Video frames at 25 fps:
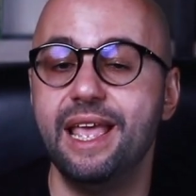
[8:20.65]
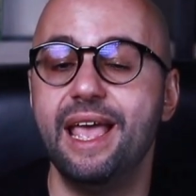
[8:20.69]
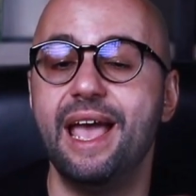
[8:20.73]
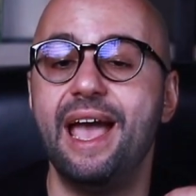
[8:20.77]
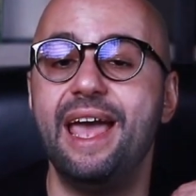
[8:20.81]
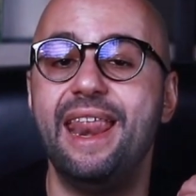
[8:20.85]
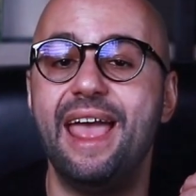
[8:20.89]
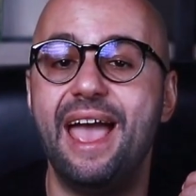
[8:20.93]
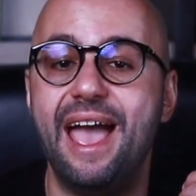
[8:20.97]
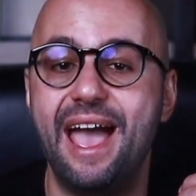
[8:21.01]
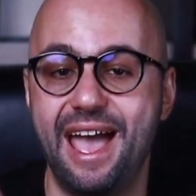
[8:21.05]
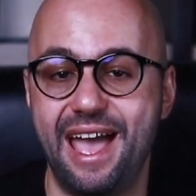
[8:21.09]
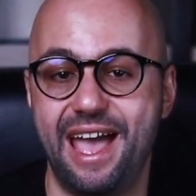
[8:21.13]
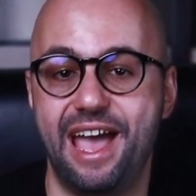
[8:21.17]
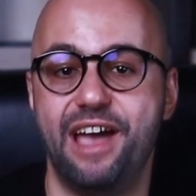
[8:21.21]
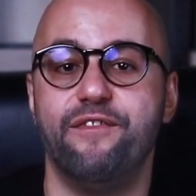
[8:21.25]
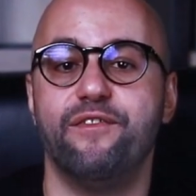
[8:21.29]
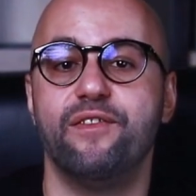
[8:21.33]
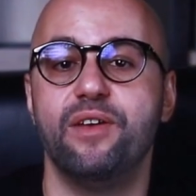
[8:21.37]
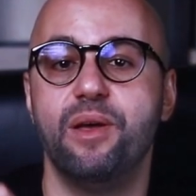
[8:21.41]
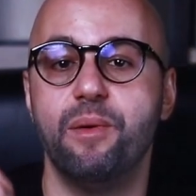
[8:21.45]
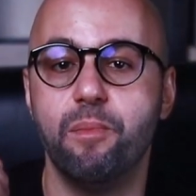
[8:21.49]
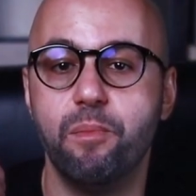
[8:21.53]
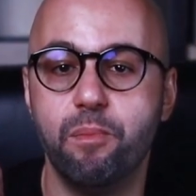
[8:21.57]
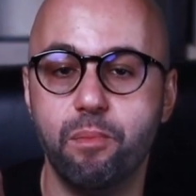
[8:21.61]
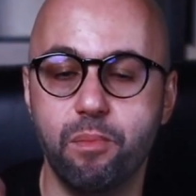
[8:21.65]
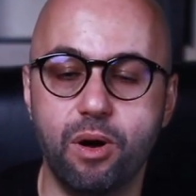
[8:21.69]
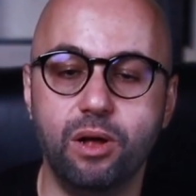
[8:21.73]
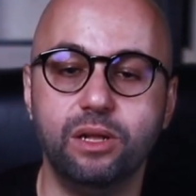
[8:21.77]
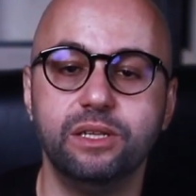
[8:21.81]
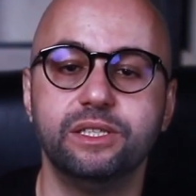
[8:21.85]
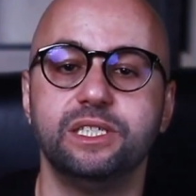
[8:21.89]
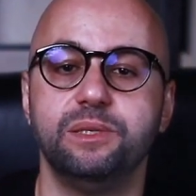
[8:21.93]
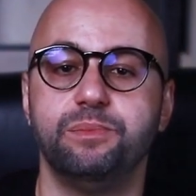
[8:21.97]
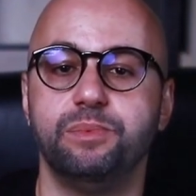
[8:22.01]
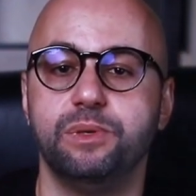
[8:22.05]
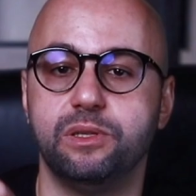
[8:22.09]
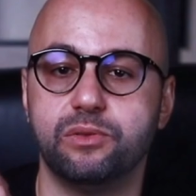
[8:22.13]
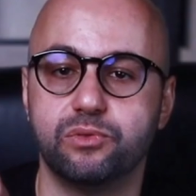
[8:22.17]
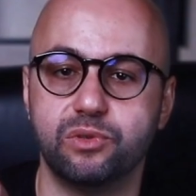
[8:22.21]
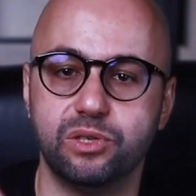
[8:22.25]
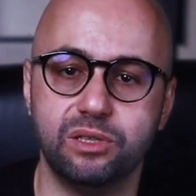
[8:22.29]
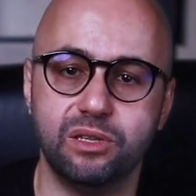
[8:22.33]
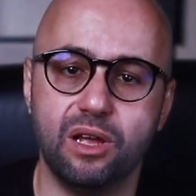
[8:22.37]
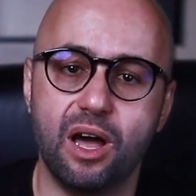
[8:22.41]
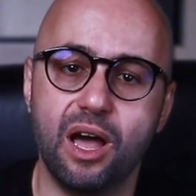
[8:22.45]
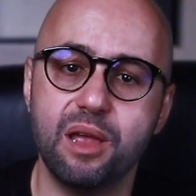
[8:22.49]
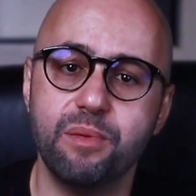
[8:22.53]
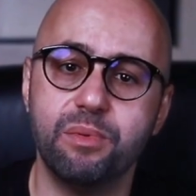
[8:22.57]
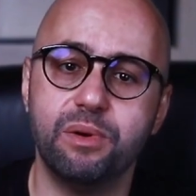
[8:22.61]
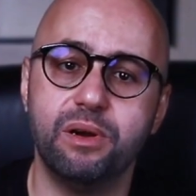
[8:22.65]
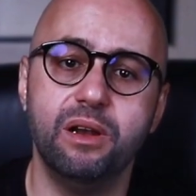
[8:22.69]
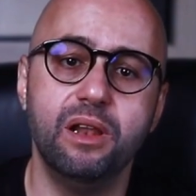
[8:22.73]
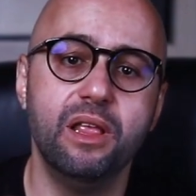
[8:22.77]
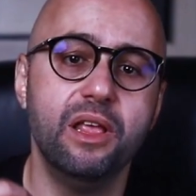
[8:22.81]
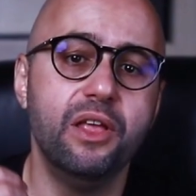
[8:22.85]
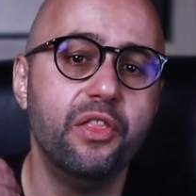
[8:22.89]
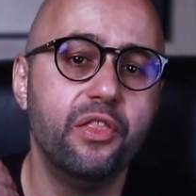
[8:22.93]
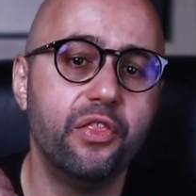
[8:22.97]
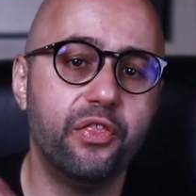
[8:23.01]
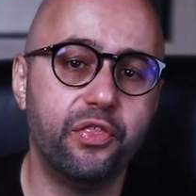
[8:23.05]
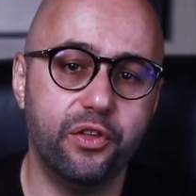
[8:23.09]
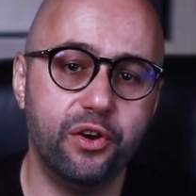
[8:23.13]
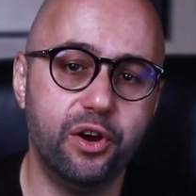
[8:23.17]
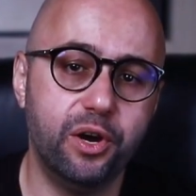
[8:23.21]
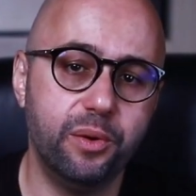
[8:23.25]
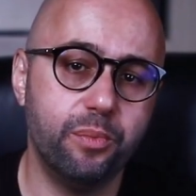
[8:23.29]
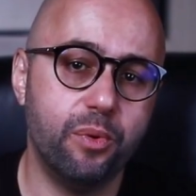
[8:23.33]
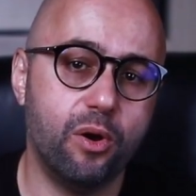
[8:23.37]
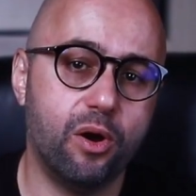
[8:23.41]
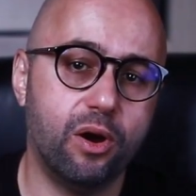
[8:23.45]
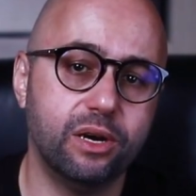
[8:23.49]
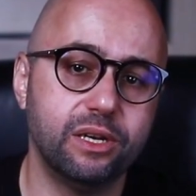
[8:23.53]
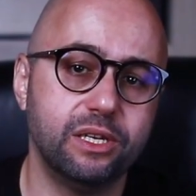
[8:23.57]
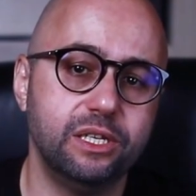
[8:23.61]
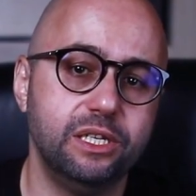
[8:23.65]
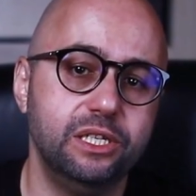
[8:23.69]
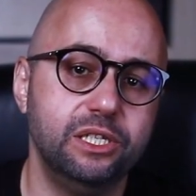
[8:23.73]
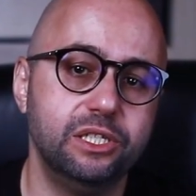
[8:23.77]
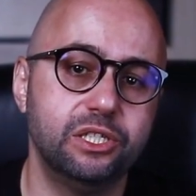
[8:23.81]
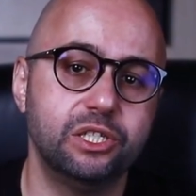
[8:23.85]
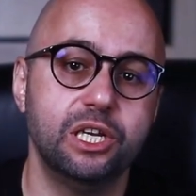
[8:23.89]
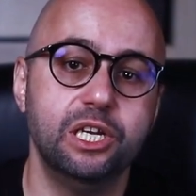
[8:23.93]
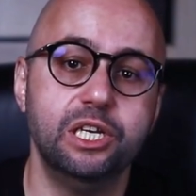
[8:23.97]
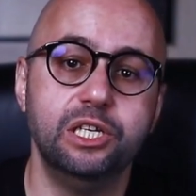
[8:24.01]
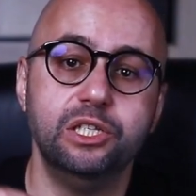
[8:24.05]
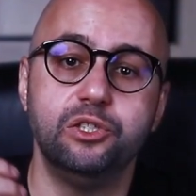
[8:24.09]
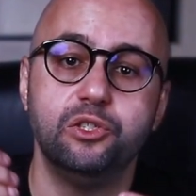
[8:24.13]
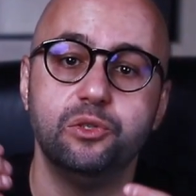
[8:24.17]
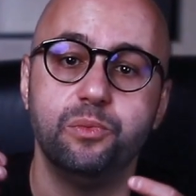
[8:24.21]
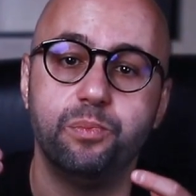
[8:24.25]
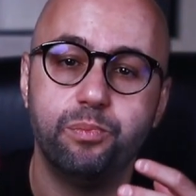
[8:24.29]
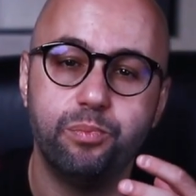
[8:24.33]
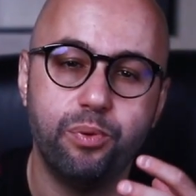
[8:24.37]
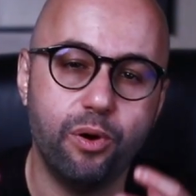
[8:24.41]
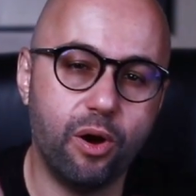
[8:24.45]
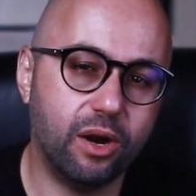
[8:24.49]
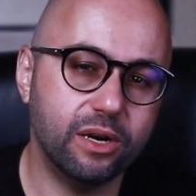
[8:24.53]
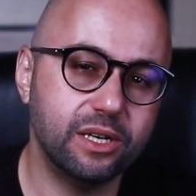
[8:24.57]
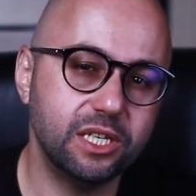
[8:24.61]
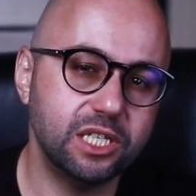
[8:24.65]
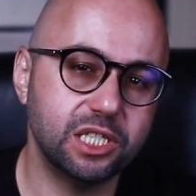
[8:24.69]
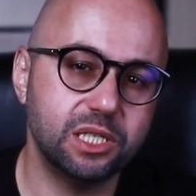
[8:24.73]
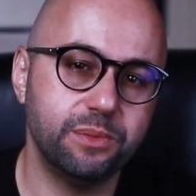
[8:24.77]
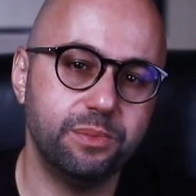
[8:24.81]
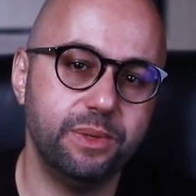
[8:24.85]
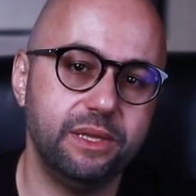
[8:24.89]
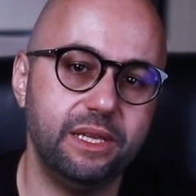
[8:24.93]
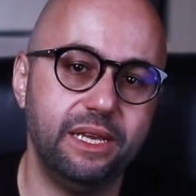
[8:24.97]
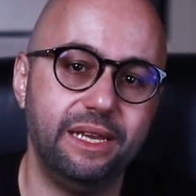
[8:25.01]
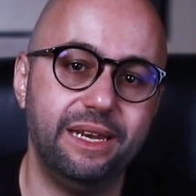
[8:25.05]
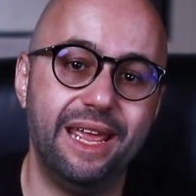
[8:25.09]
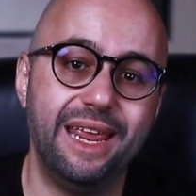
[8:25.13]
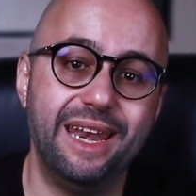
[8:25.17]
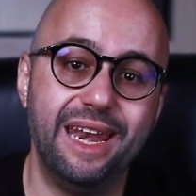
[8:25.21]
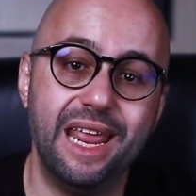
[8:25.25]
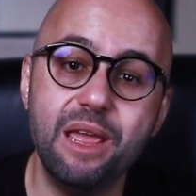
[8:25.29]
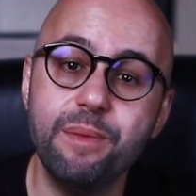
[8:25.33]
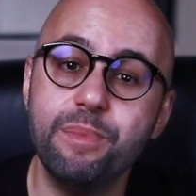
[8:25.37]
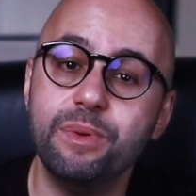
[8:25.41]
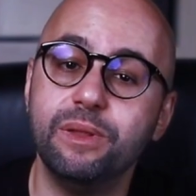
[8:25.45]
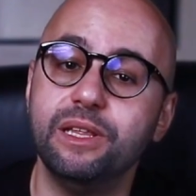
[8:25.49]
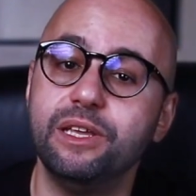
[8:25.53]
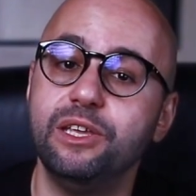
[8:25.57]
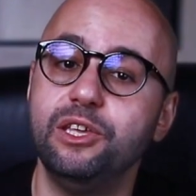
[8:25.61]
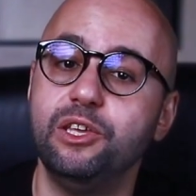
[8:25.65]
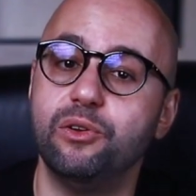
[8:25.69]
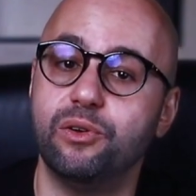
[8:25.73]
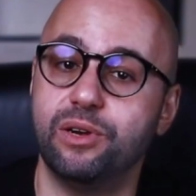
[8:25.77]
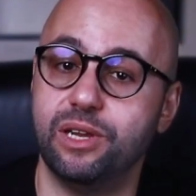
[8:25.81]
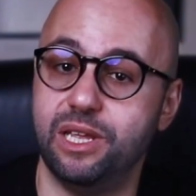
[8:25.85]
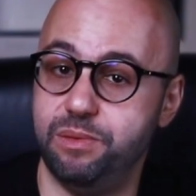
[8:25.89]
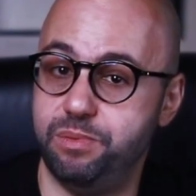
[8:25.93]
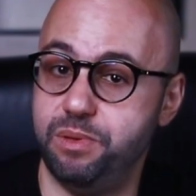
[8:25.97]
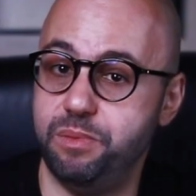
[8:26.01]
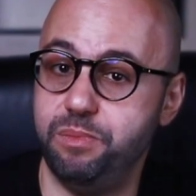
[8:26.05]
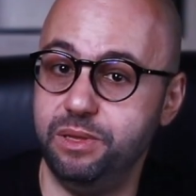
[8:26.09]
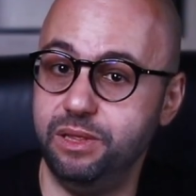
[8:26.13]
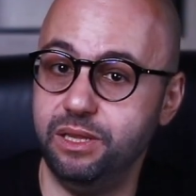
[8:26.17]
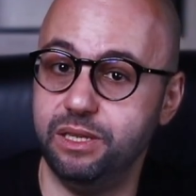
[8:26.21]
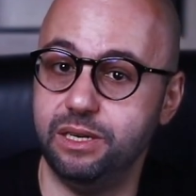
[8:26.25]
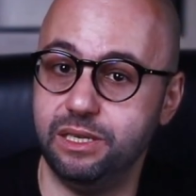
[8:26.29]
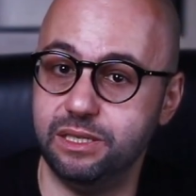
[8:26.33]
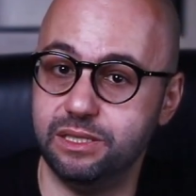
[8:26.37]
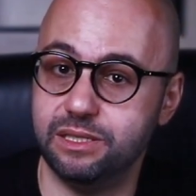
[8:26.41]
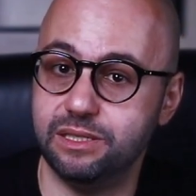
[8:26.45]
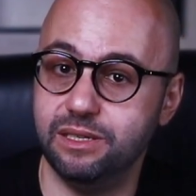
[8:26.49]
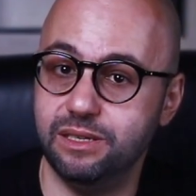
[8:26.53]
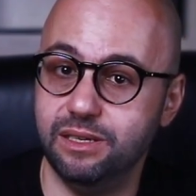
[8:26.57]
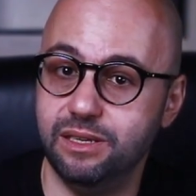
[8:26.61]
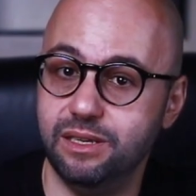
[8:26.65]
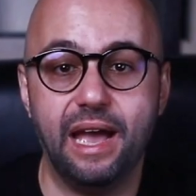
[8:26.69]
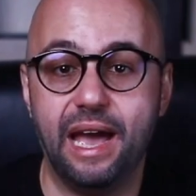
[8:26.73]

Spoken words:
and have multiple reliable third parties to participate in enabling your capabilities.